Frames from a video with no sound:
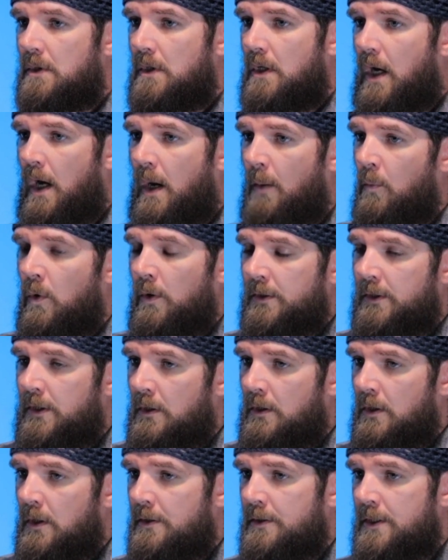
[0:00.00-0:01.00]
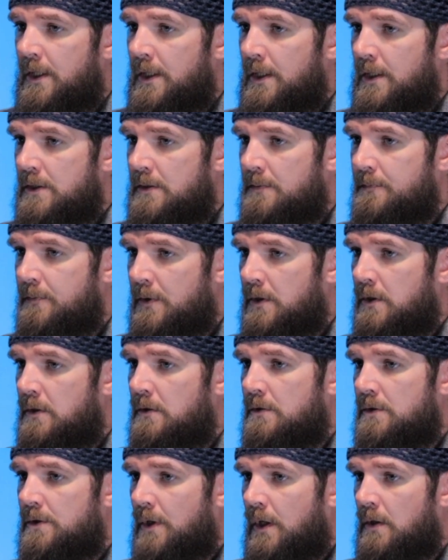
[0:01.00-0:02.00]
I'm working on this. What are you
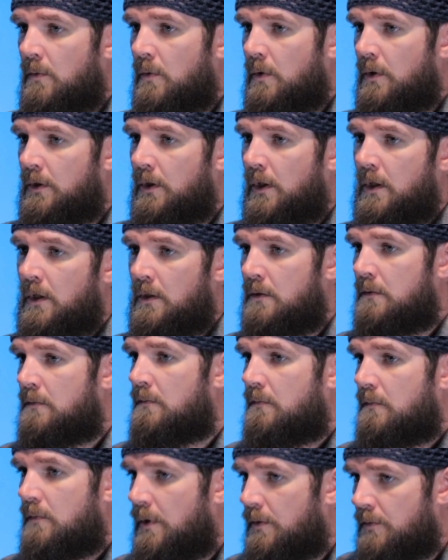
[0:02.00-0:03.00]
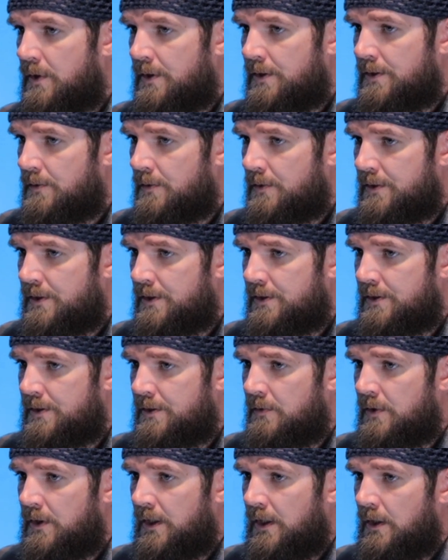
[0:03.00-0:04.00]
trying to work on? What resources do
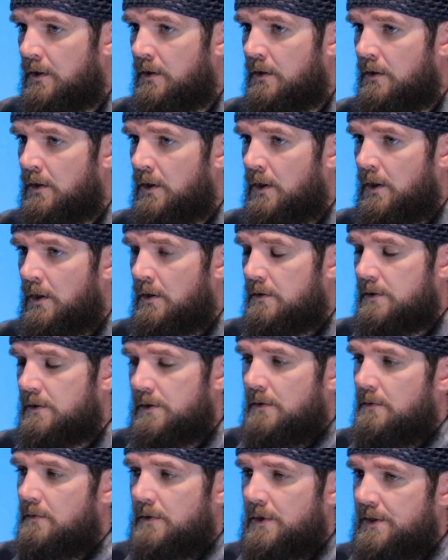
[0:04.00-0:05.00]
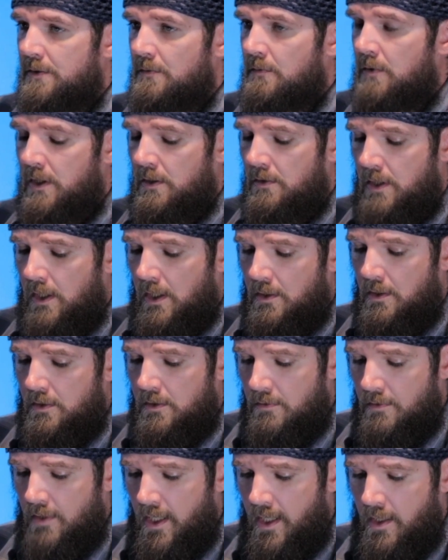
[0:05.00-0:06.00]
we need? There's no reason why you can't
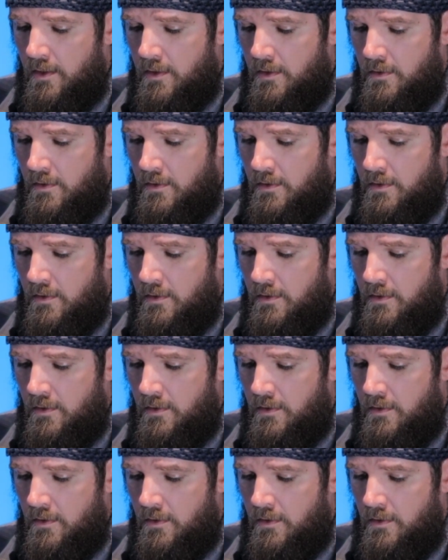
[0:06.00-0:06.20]
do that.